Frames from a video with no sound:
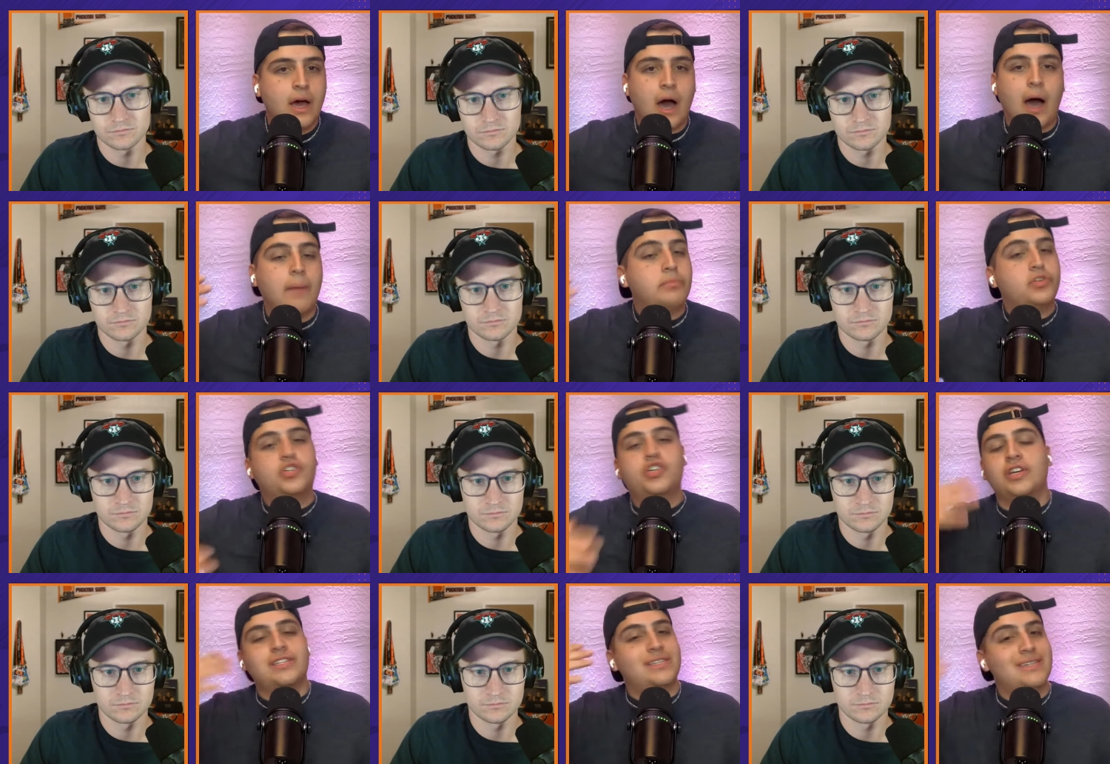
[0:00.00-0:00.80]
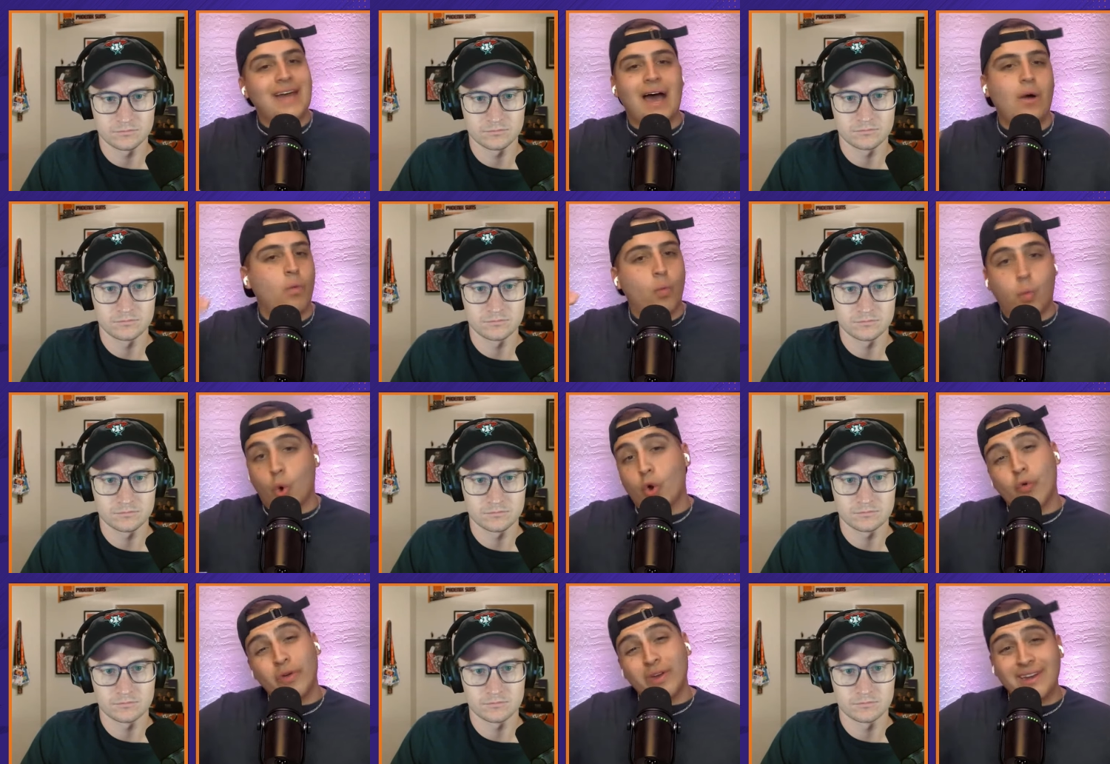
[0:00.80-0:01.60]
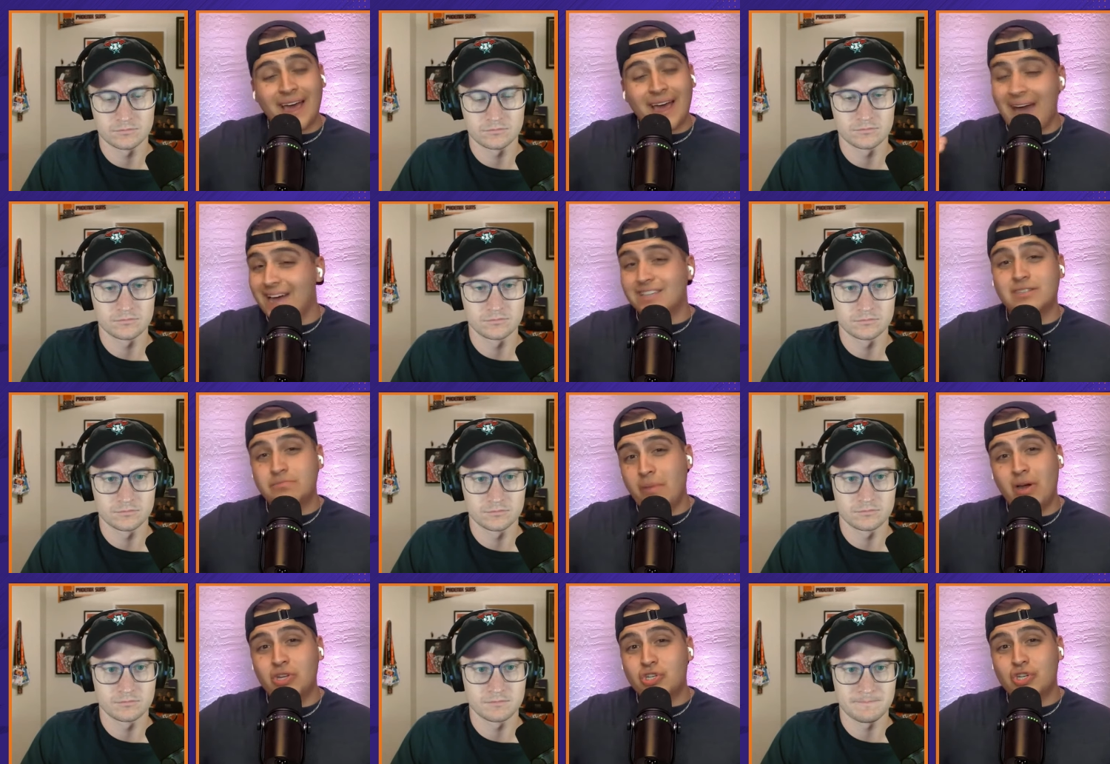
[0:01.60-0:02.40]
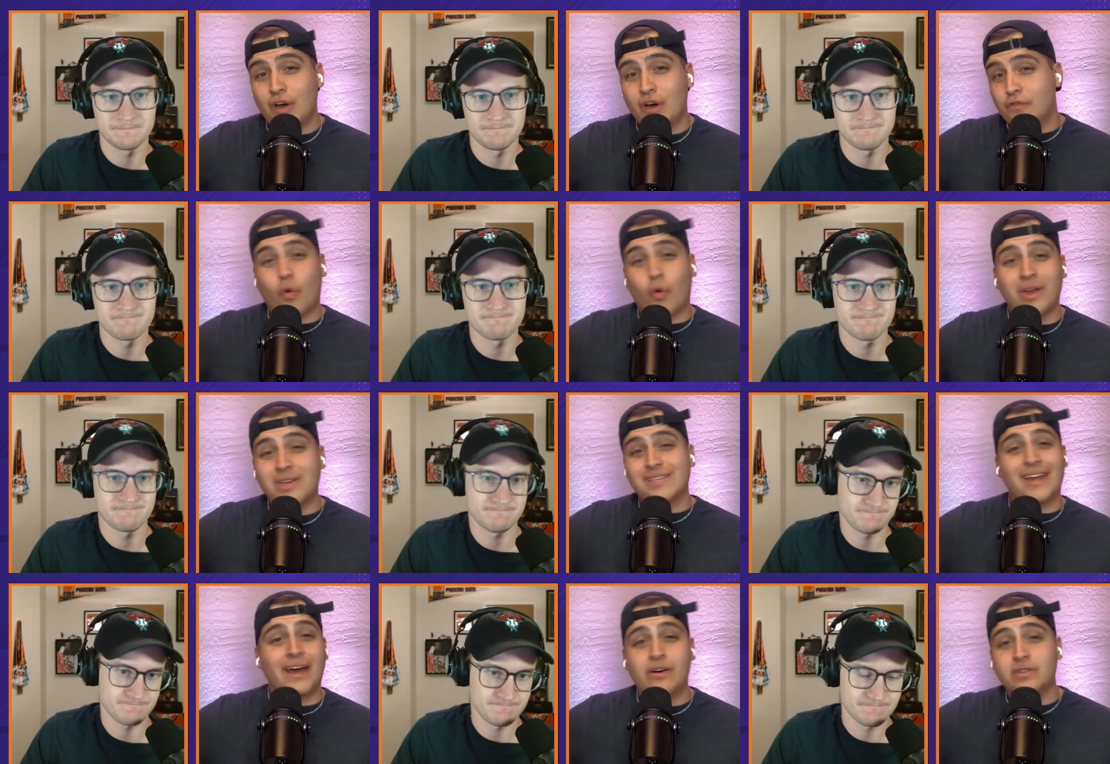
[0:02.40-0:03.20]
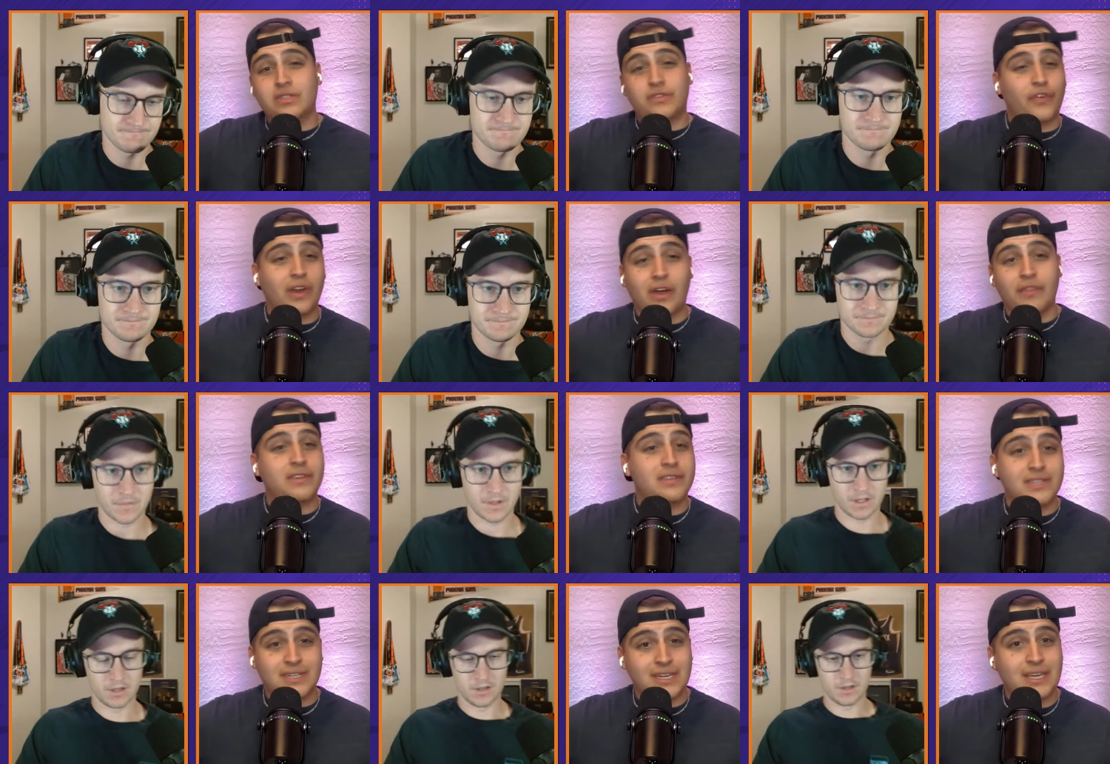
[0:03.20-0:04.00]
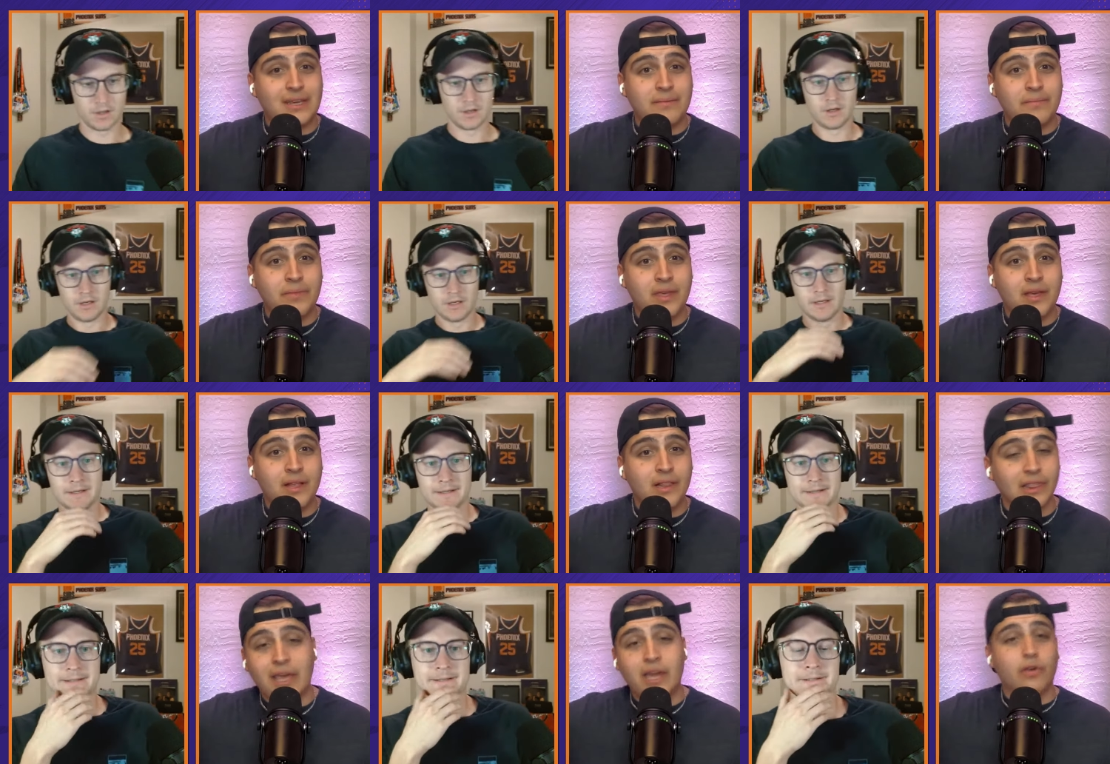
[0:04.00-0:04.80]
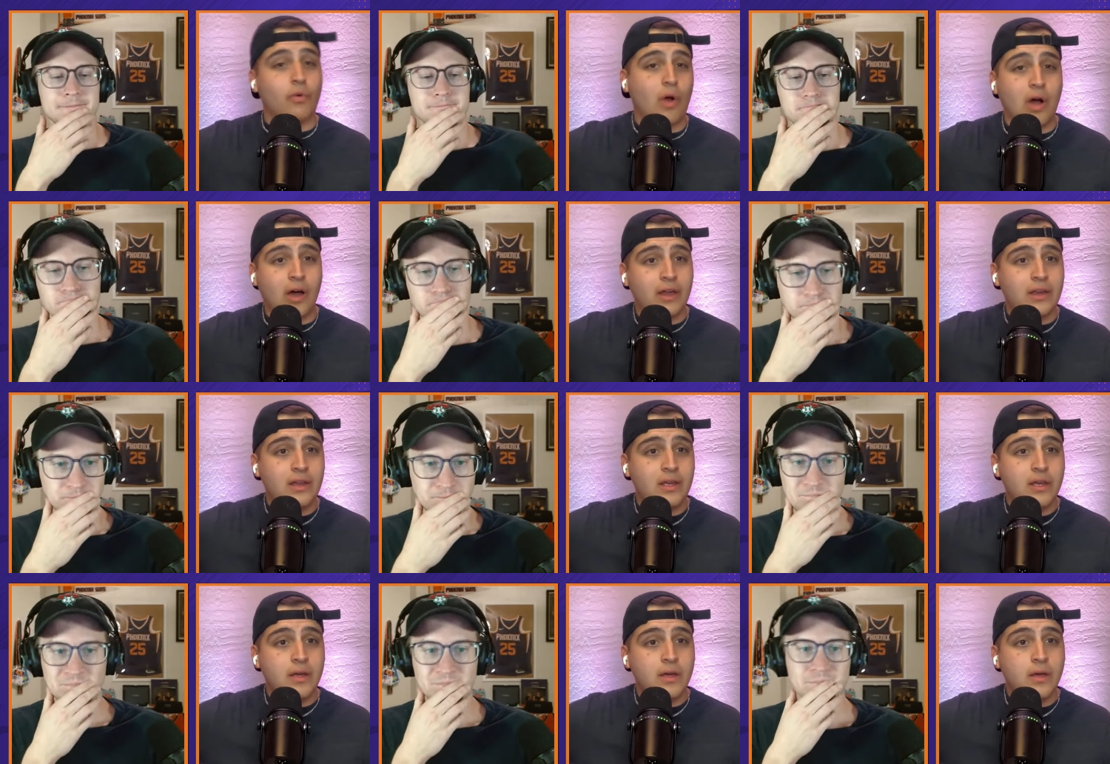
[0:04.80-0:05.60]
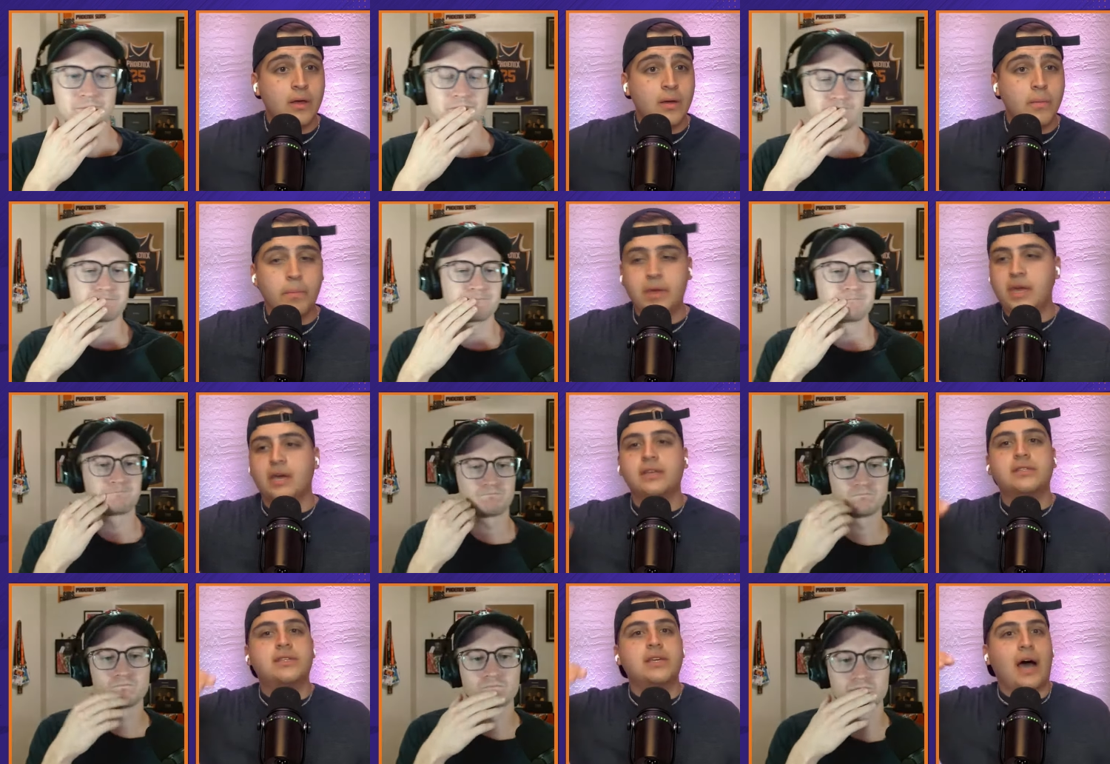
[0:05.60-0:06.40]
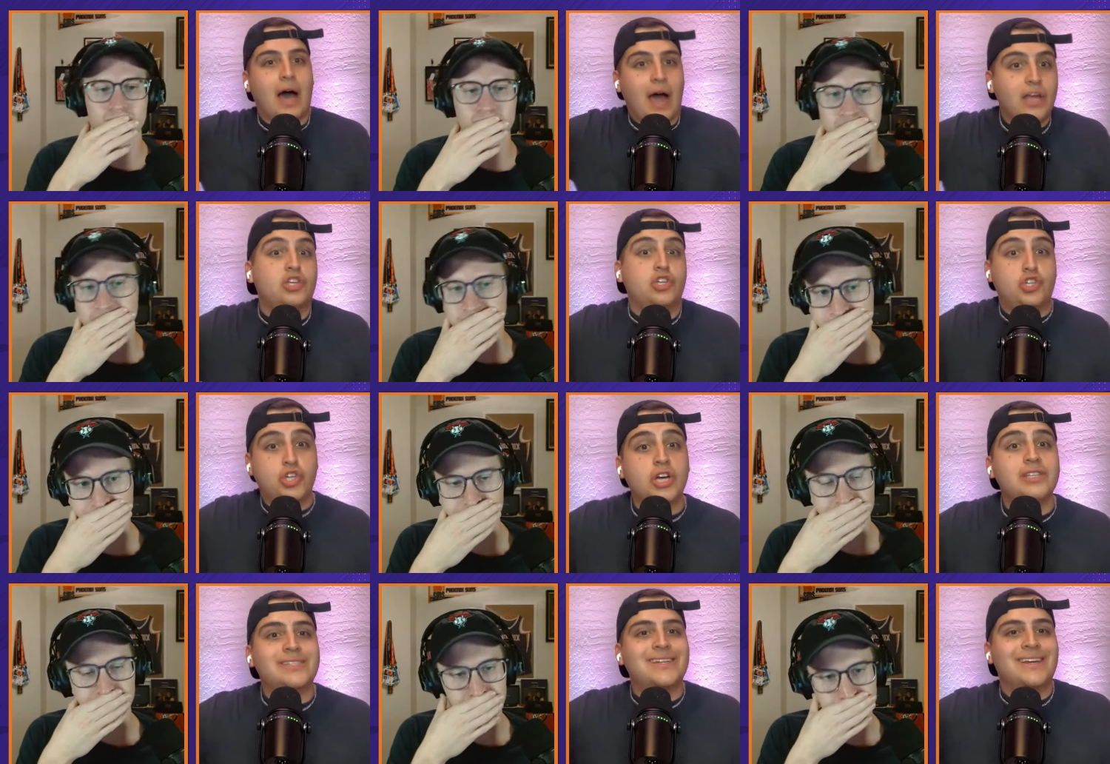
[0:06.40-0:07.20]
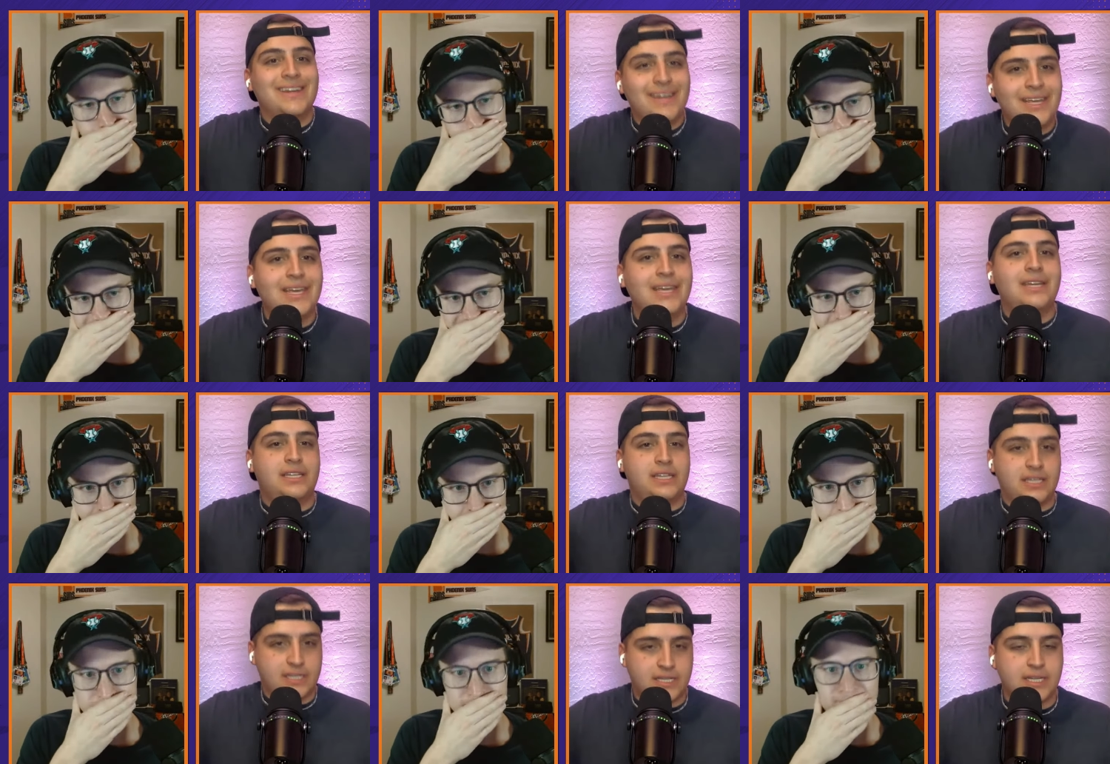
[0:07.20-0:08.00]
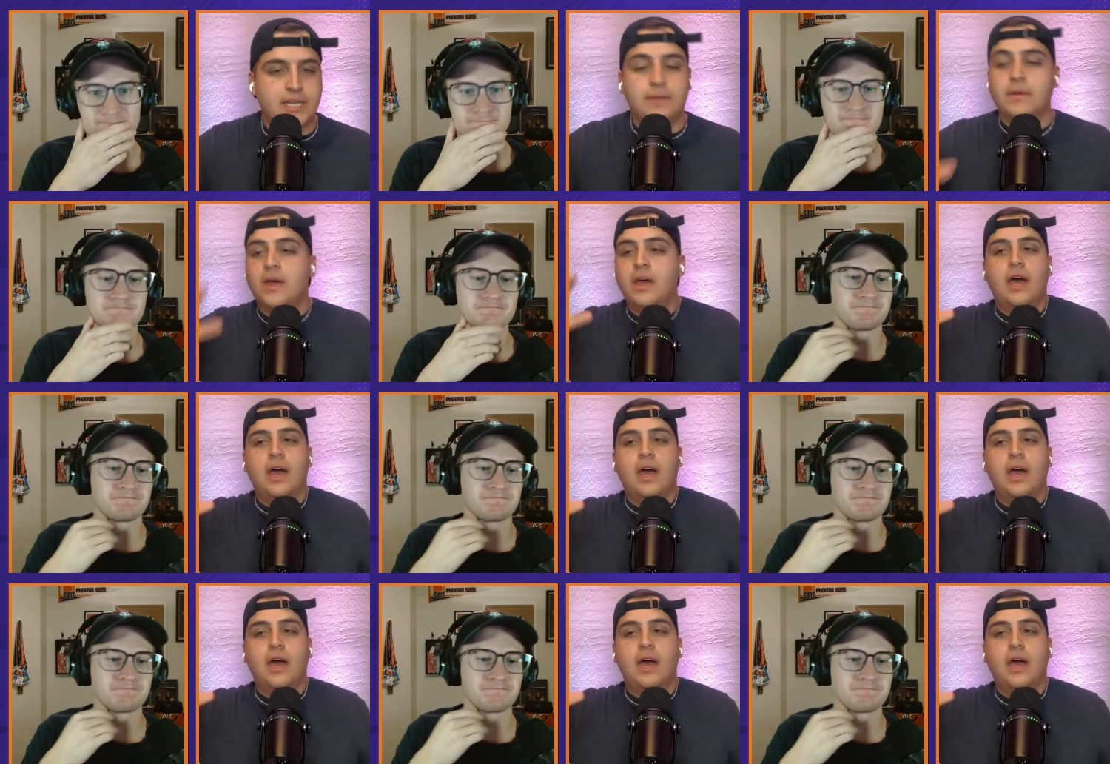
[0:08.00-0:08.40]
Speaker 1: I'm just not worried as much of Grayson Allen's fit on this team later on, because I just need to see.